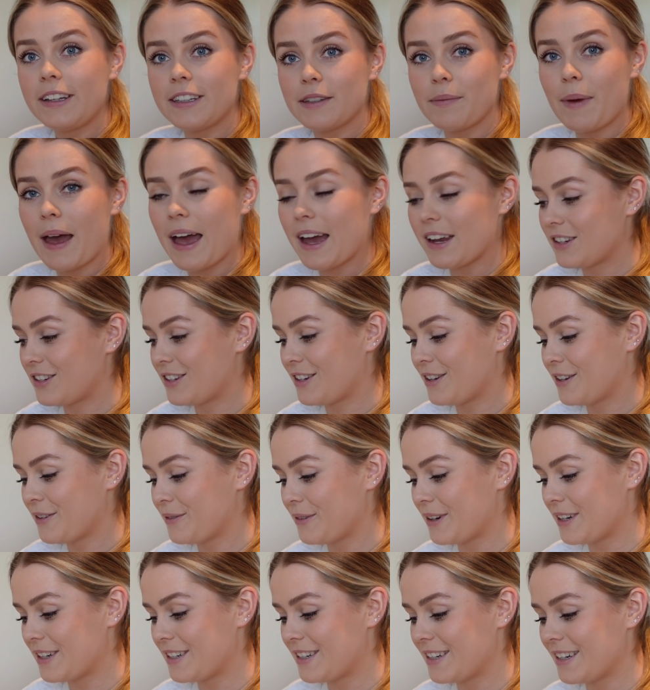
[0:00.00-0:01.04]
smashed,
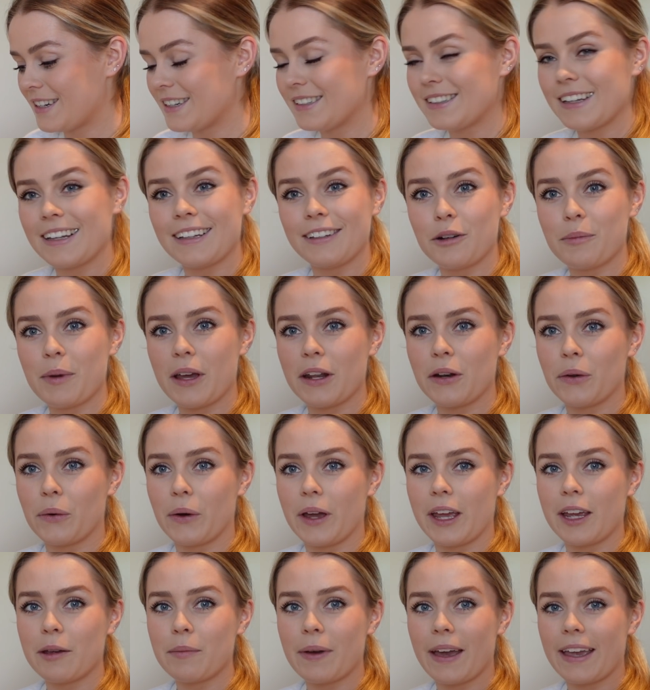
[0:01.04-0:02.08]
which is a little bit
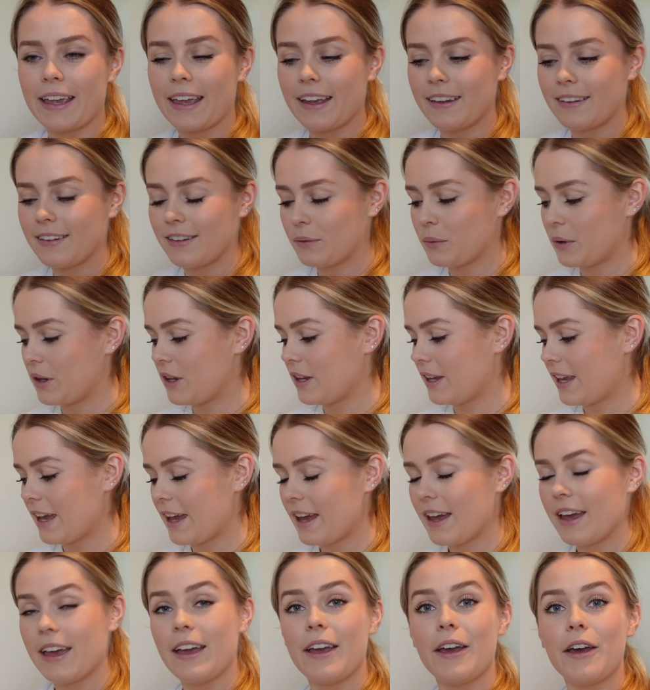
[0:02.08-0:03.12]
annoying, but I guess it's what you
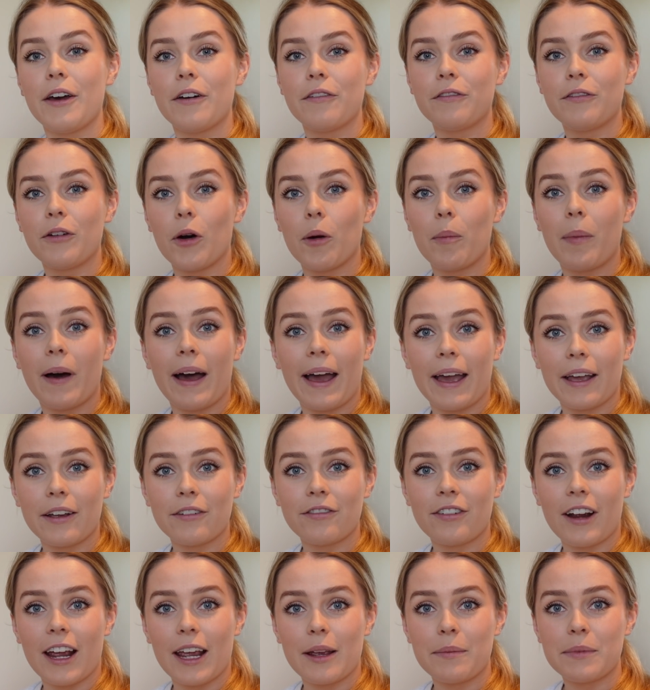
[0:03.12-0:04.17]
get for buying
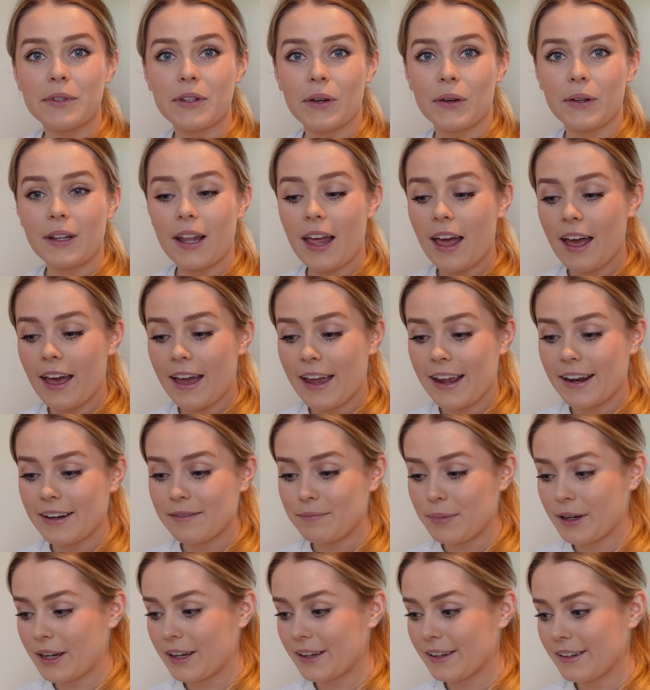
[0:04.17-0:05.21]
frames online
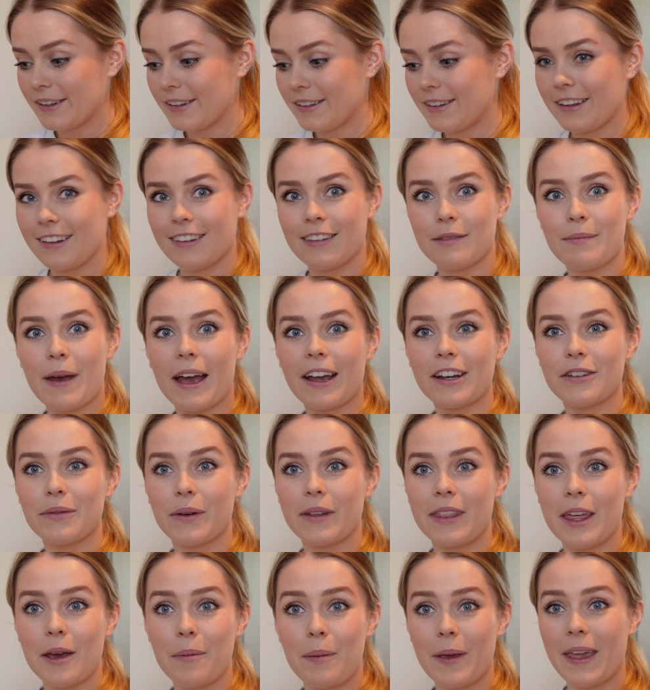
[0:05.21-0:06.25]
because they smash when
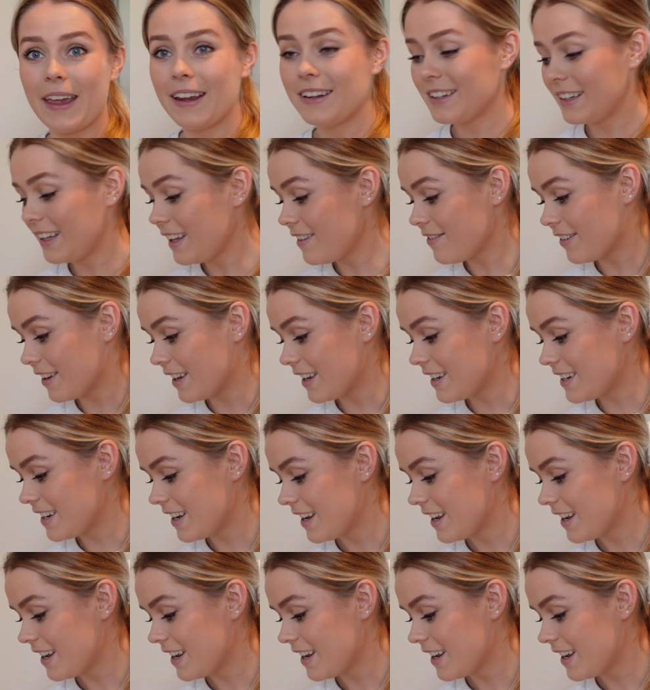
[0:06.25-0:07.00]
they're being delivered.